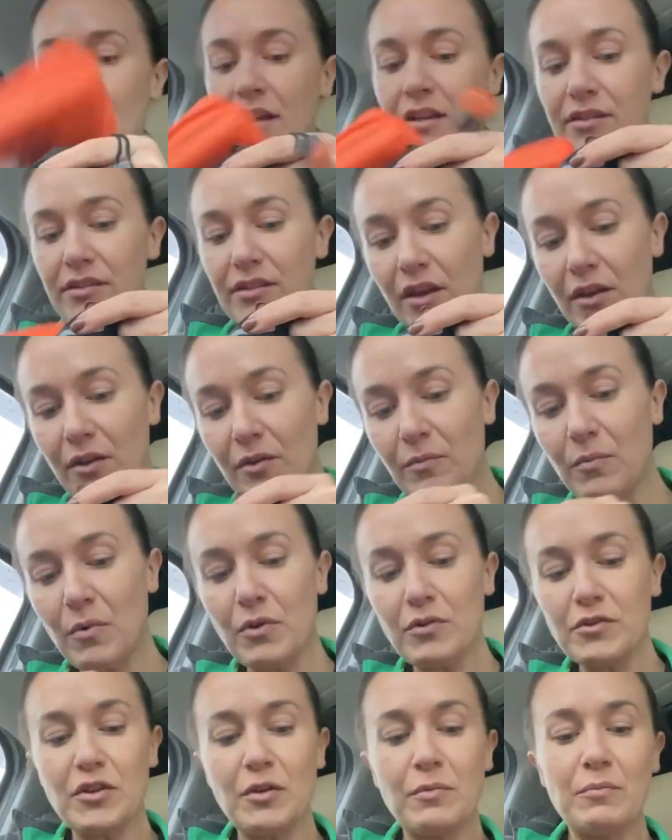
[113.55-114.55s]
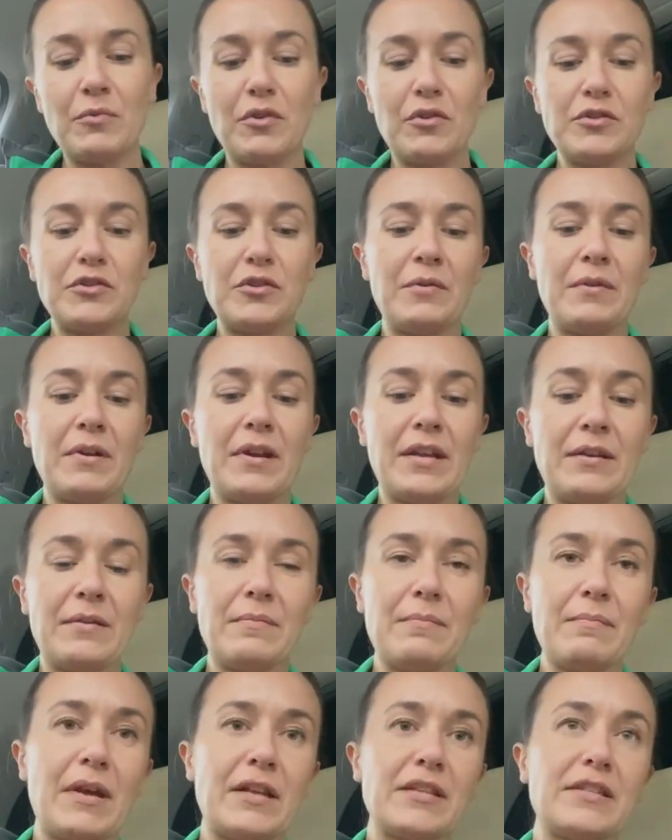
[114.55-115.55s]
So whilst I'm not doing
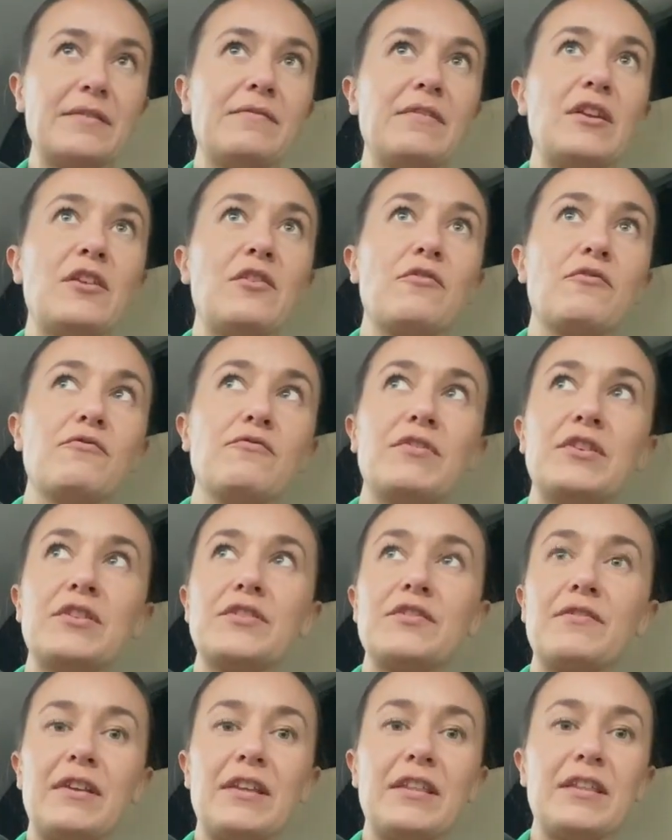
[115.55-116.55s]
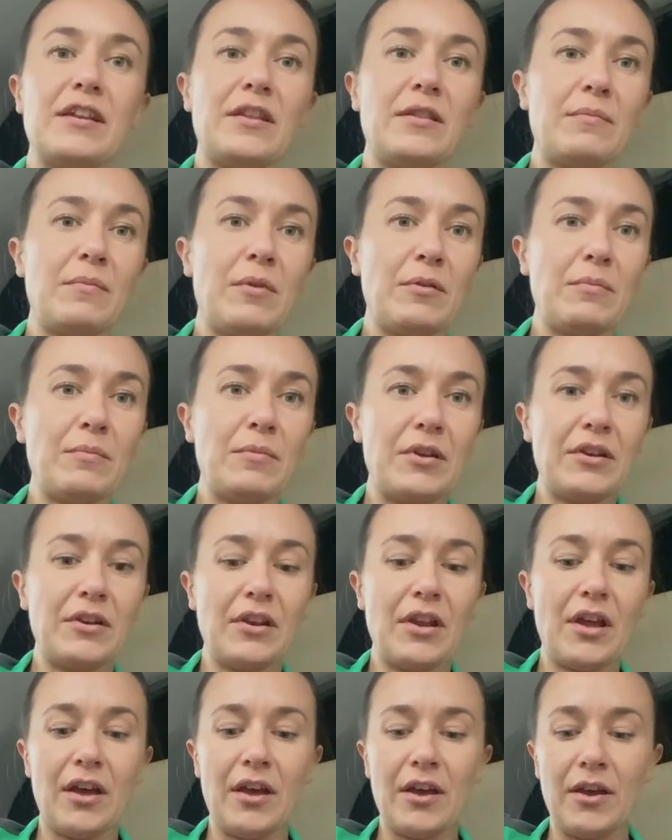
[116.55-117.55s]
massively long runs or anything at the
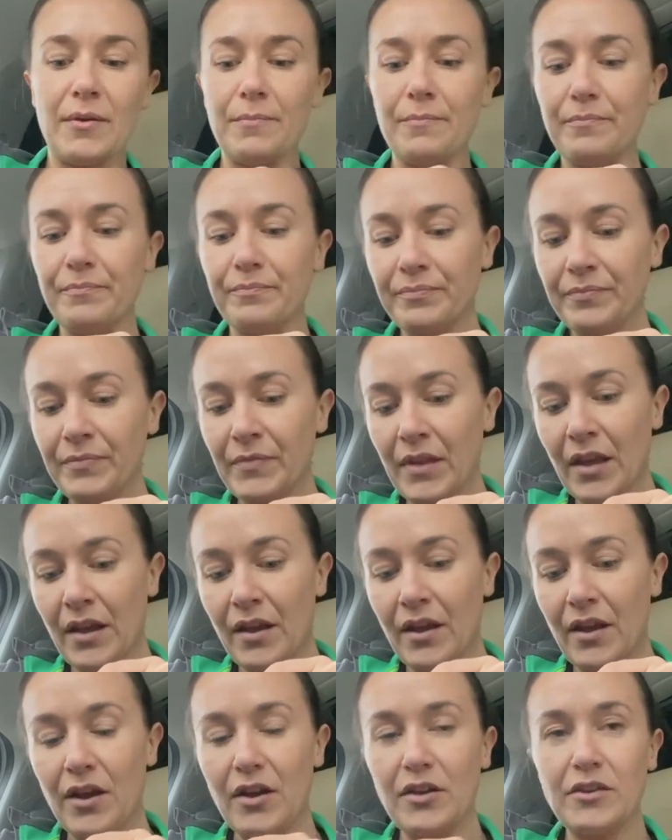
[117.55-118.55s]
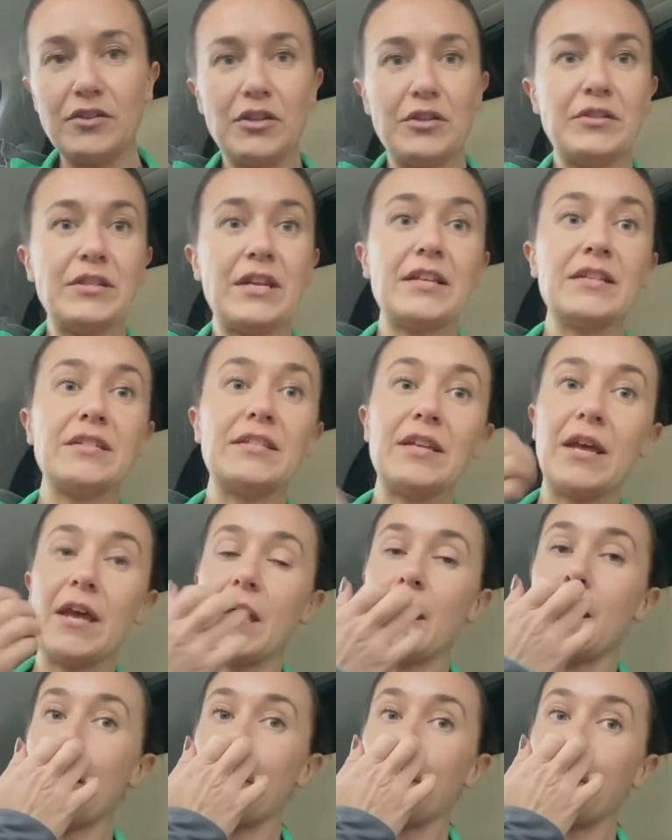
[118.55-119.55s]
moment, I do tend
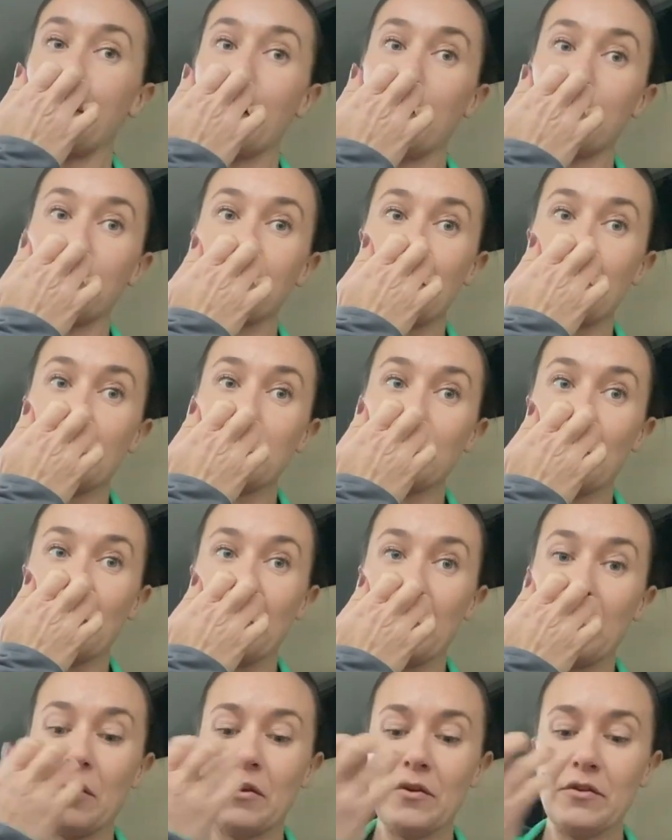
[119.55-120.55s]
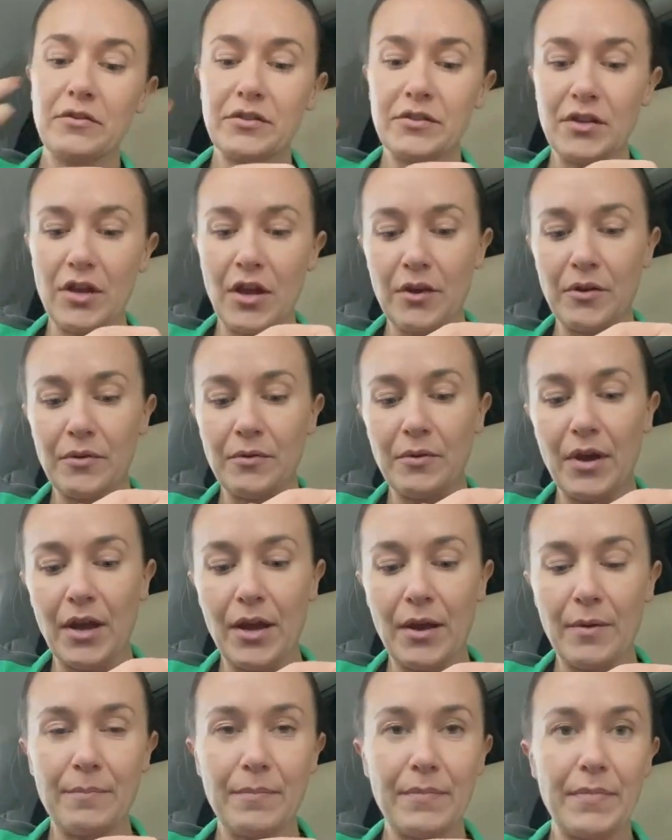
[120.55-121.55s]
to be off-road quite a lot, so
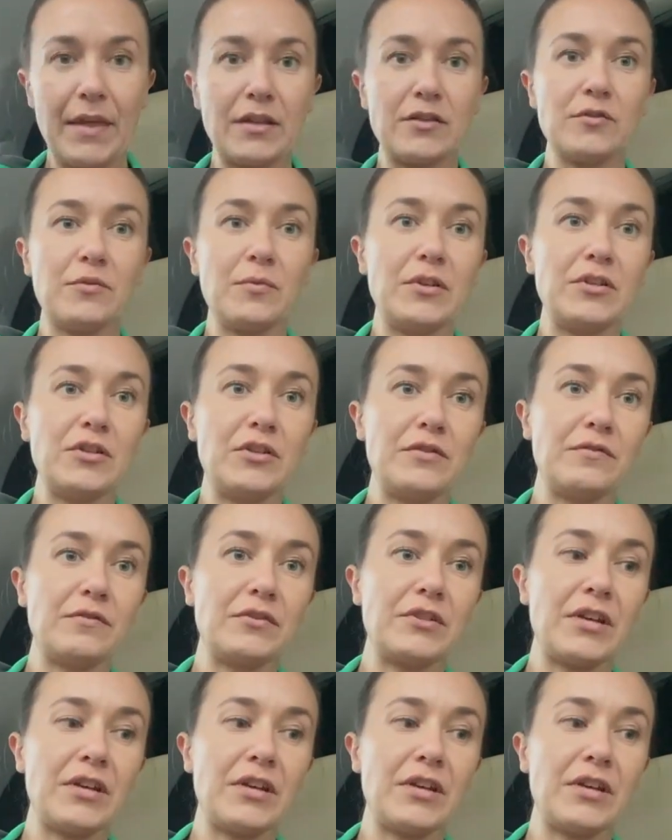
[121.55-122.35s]
that's always useful to